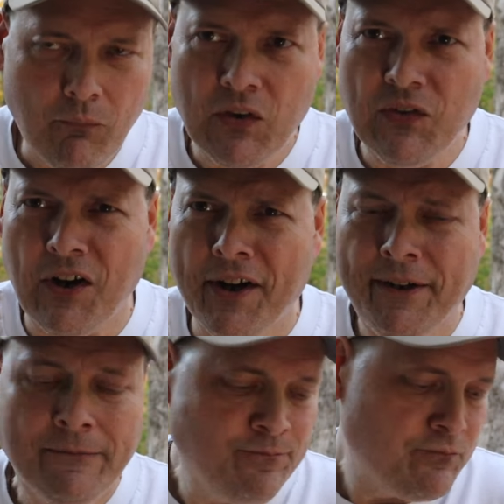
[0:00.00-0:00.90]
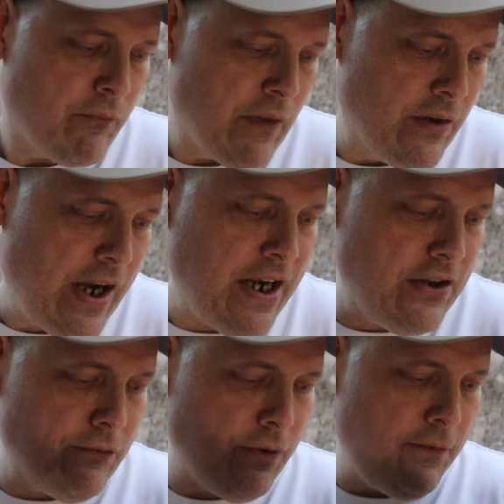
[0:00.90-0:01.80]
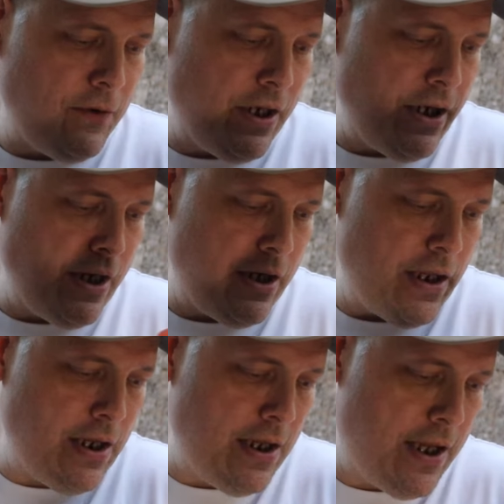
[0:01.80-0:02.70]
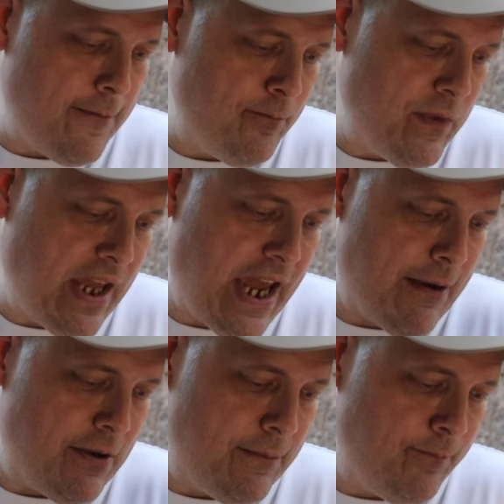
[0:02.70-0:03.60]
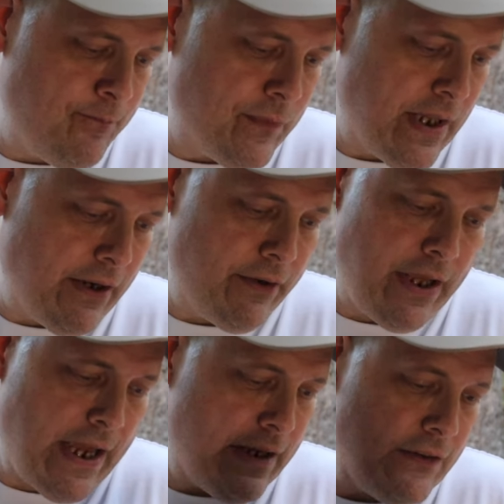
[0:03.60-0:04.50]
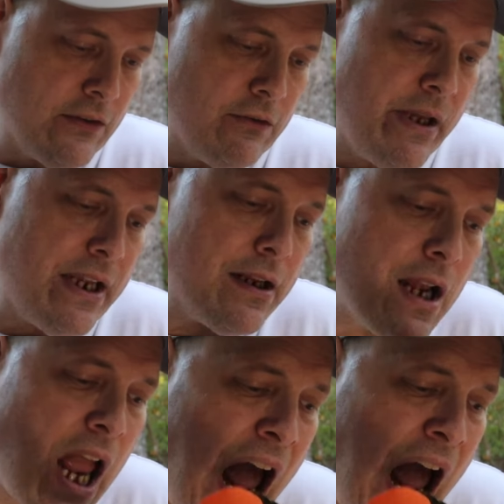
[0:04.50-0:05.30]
Sorry, Danny's roughing it in a uh, cabin. I don't know how he's gonna make it.